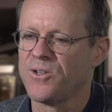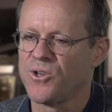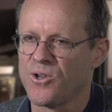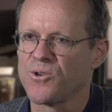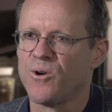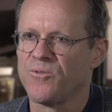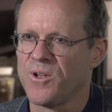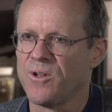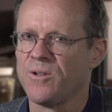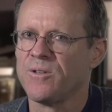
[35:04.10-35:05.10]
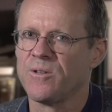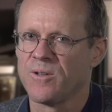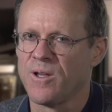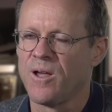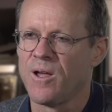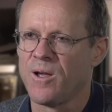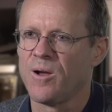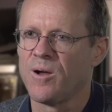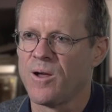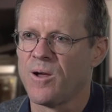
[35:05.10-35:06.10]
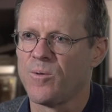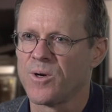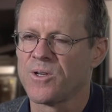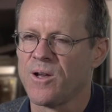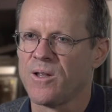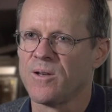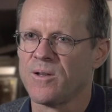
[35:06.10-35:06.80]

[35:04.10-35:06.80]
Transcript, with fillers: Charles Corfield worked on